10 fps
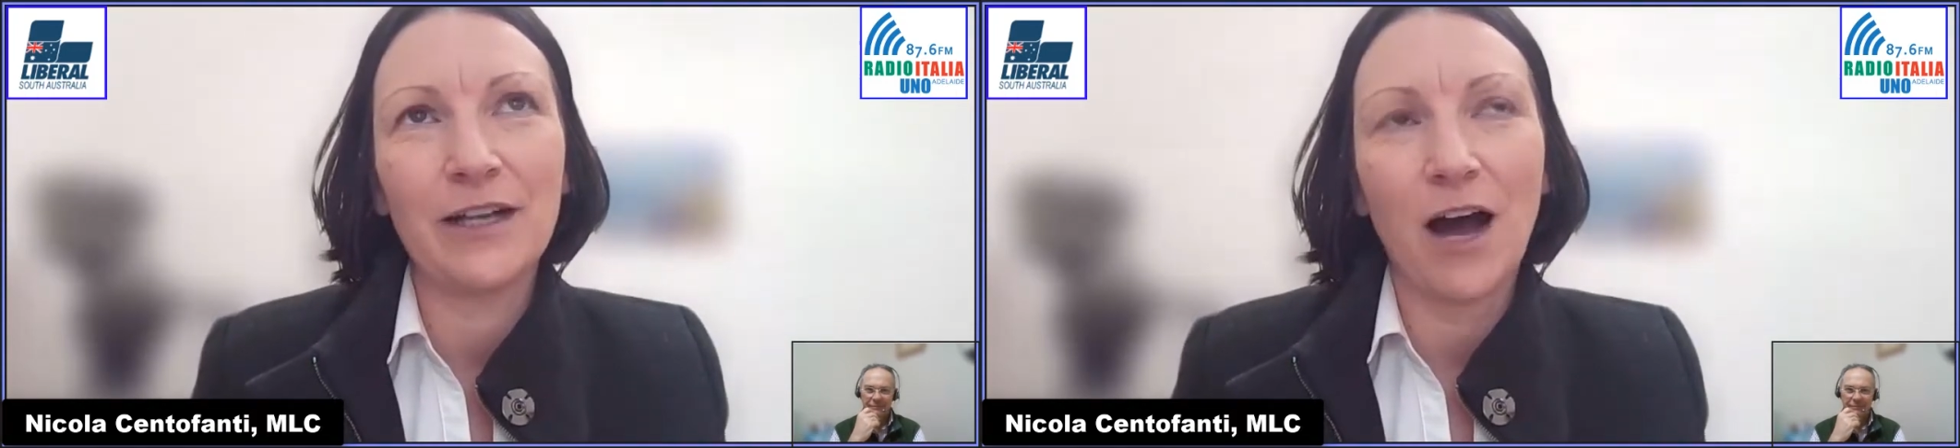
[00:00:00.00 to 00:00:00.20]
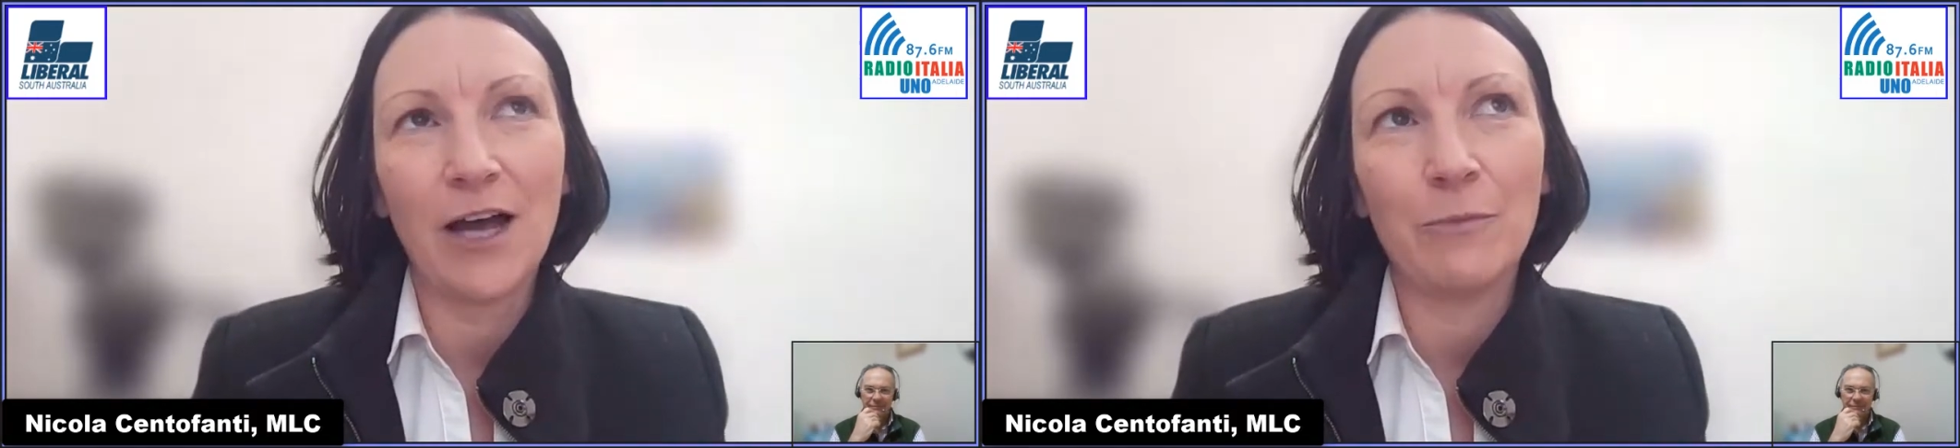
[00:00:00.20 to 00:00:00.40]

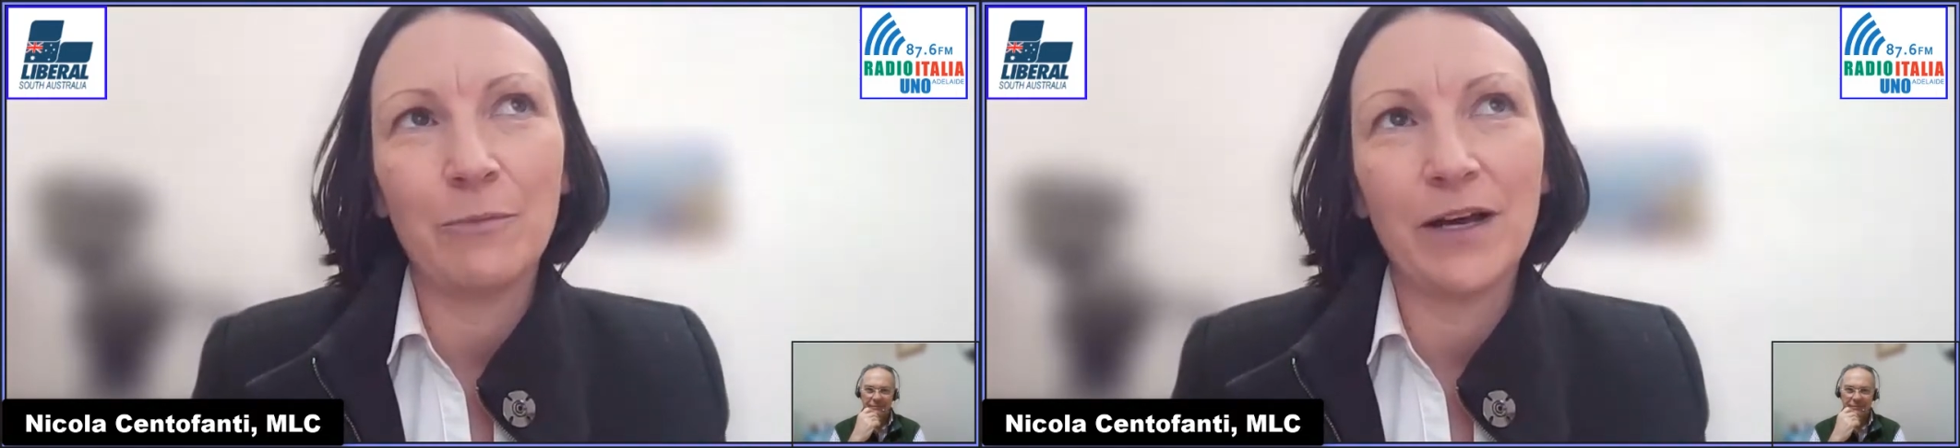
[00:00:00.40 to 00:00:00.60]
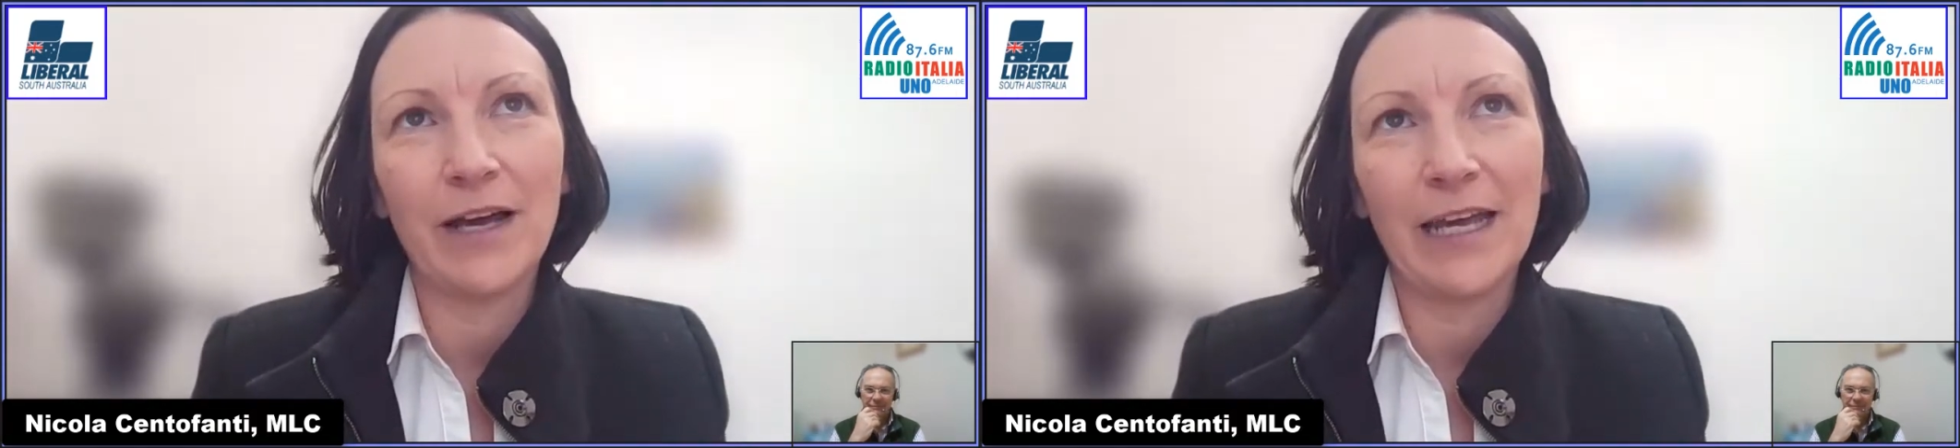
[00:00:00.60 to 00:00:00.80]

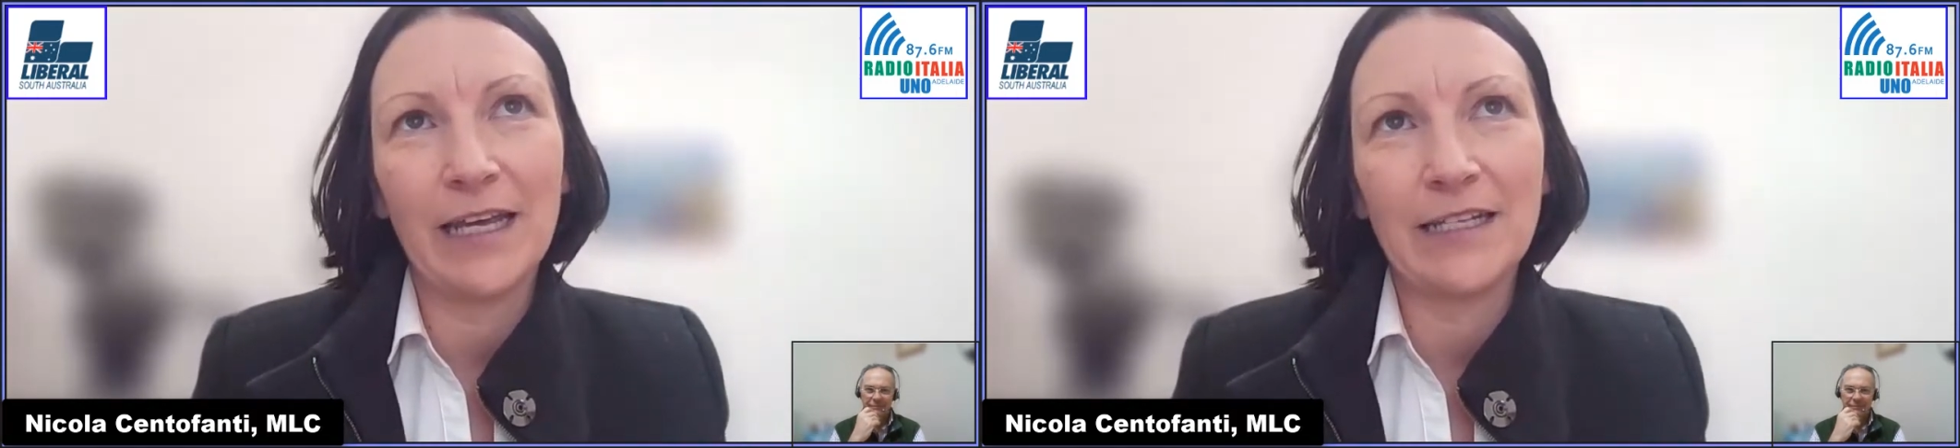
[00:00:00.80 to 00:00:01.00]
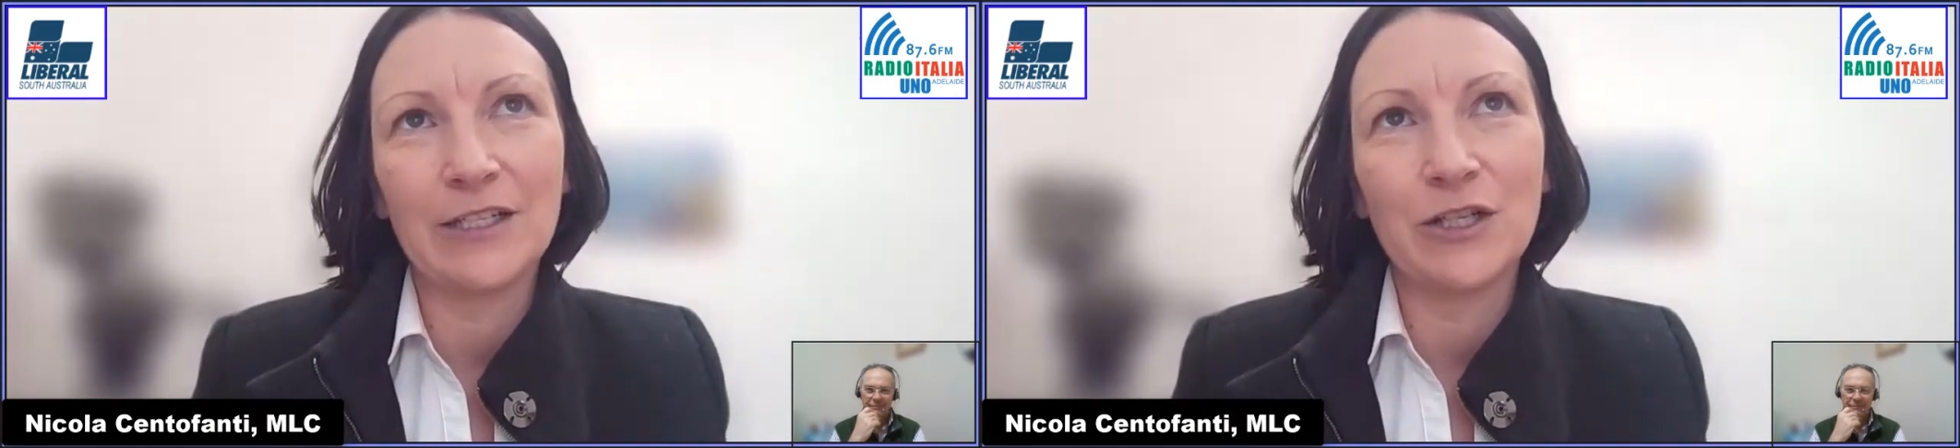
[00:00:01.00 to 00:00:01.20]
eye-opener
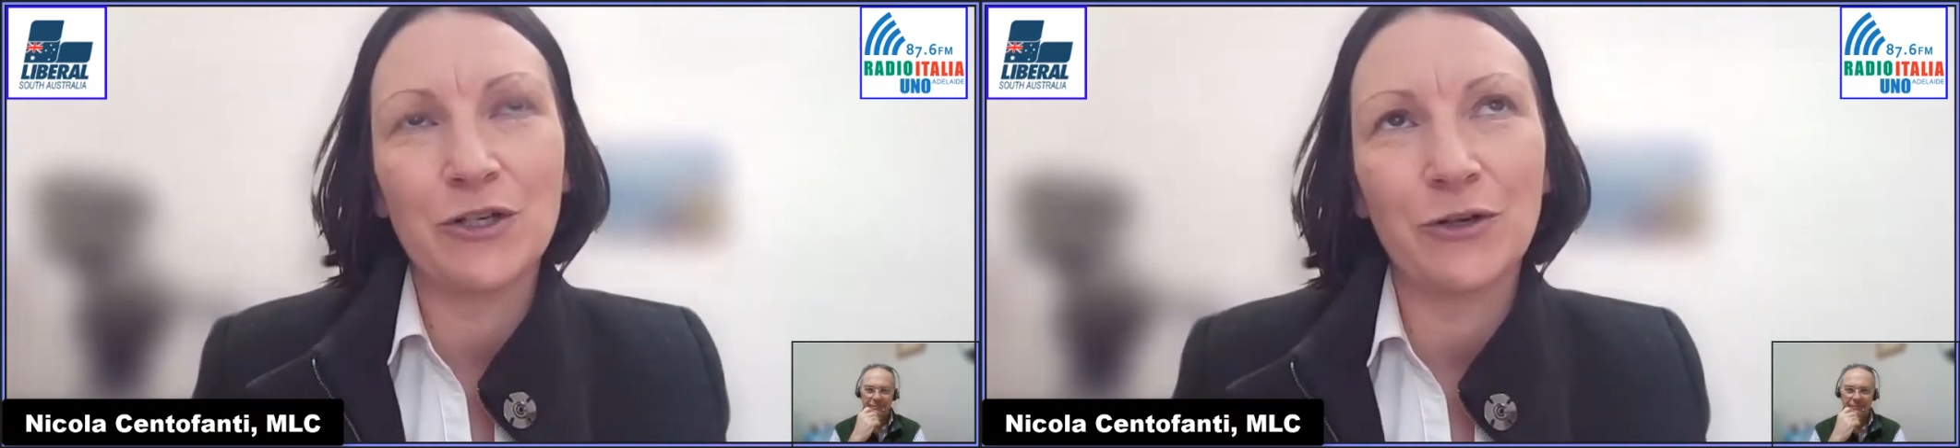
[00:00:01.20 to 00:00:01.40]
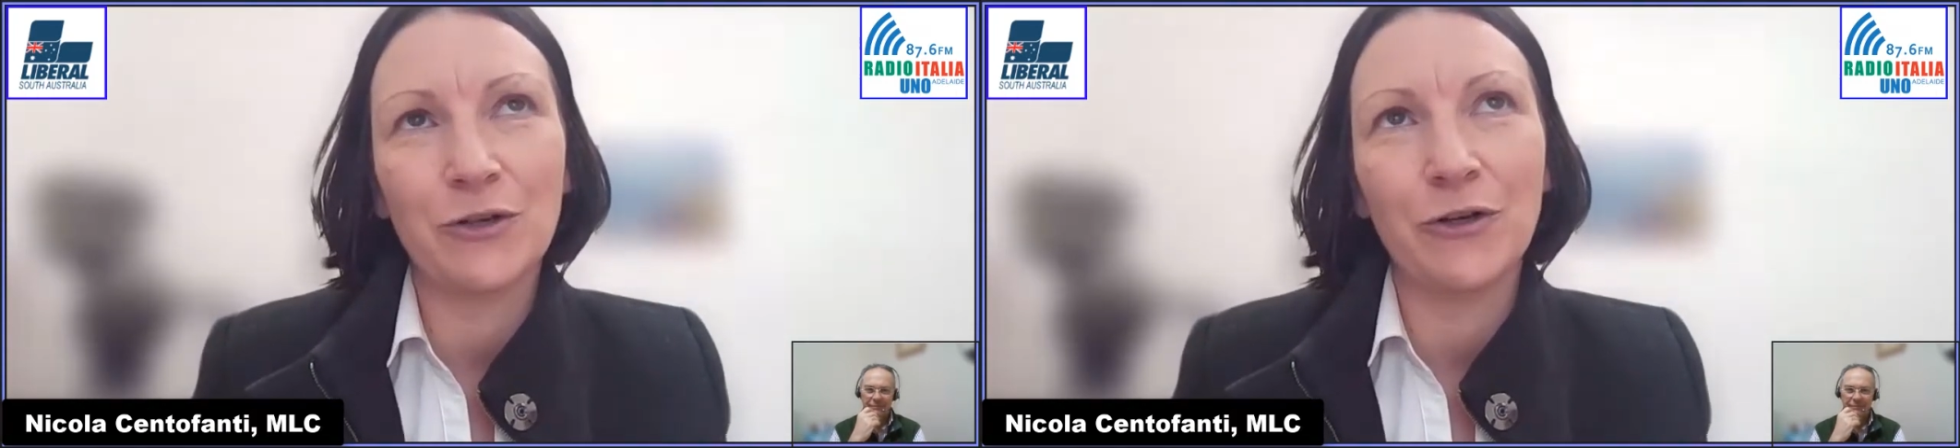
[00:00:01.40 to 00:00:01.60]

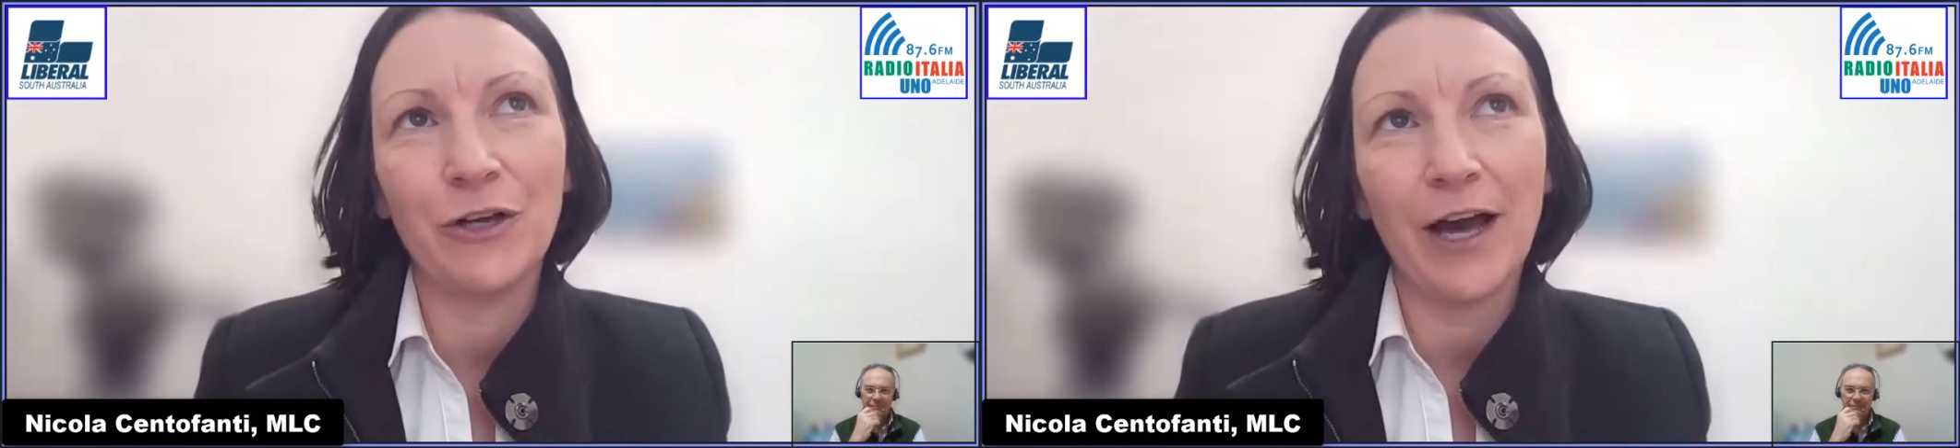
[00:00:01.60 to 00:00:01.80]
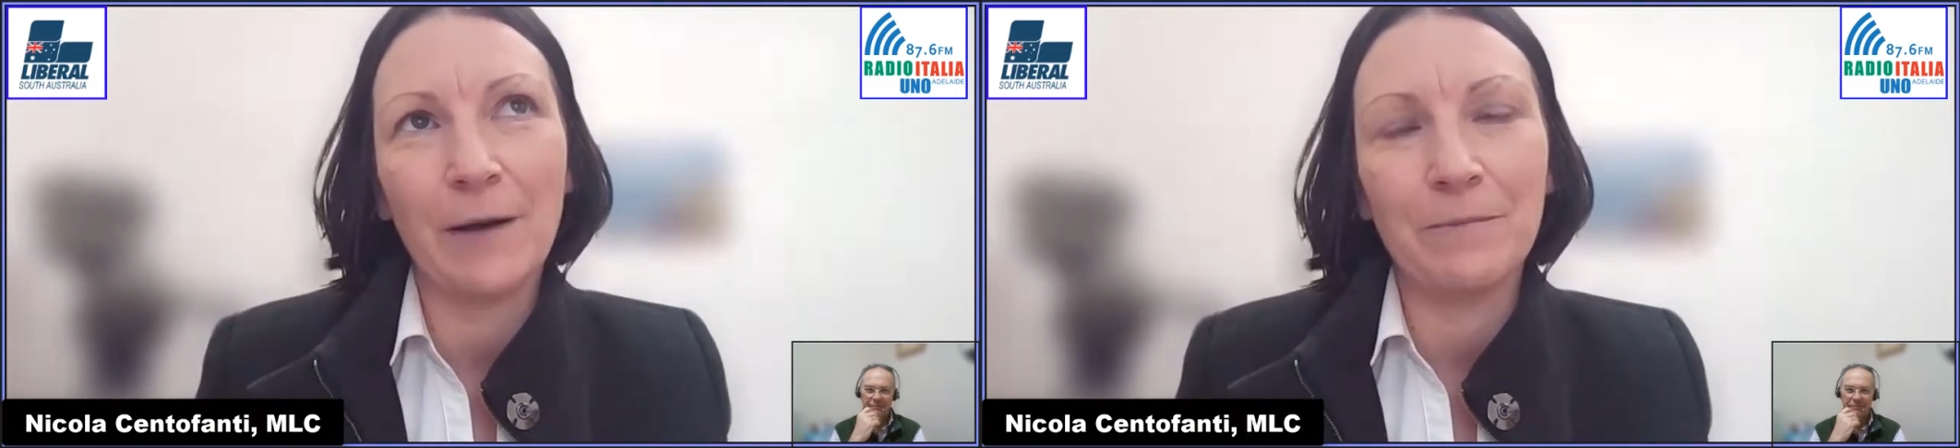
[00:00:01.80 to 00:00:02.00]
into